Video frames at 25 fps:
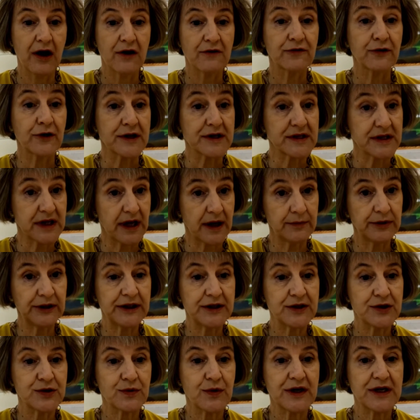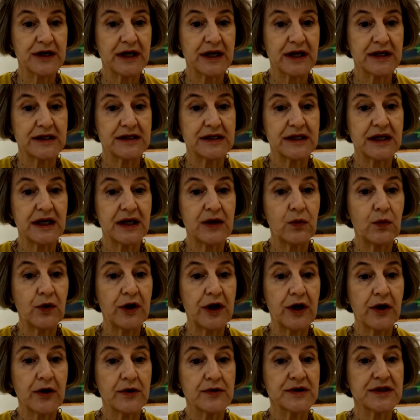For example, in 2018,
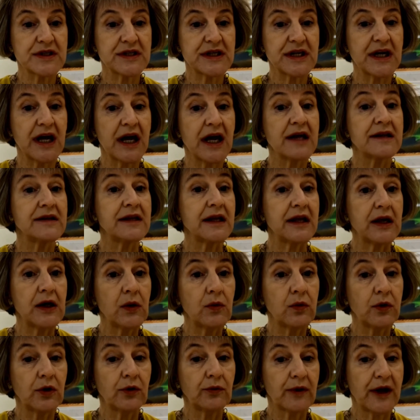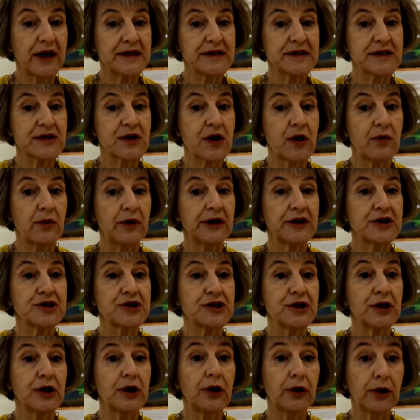we hosted the Equal Rights
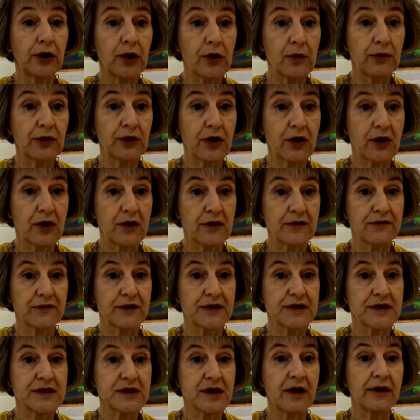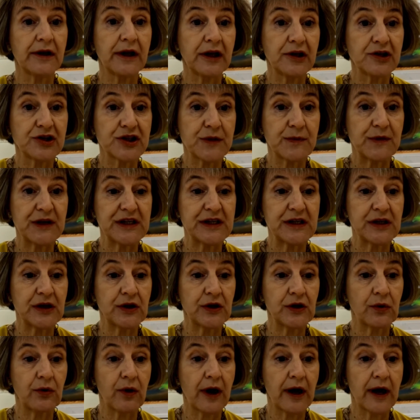Coalition Global Conference on
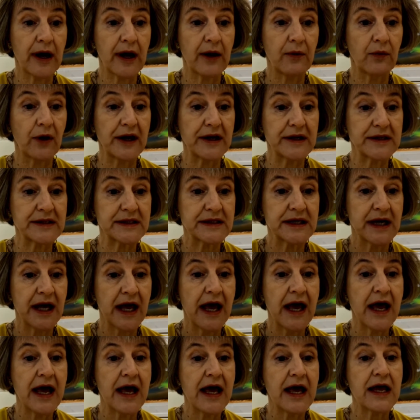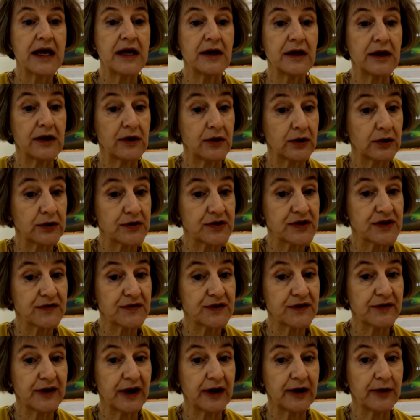LGBTQI rights in inclusive
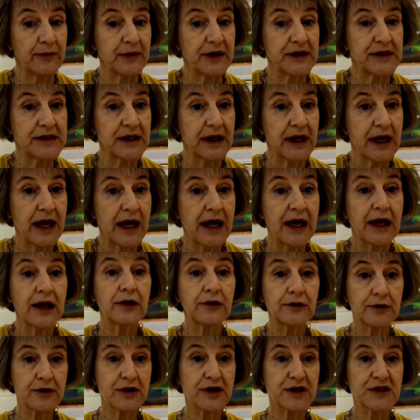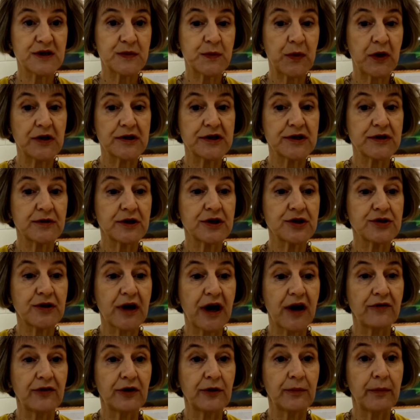development, including sponsoring
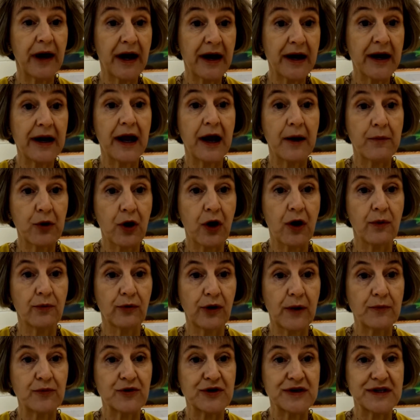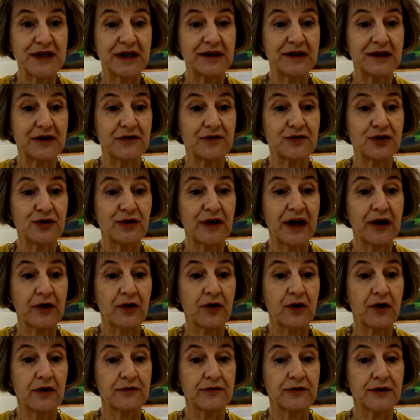travel by an APCOM representative to that
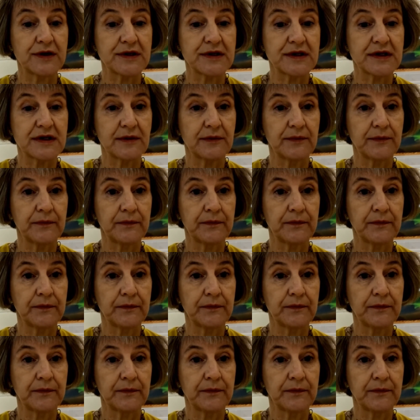conference.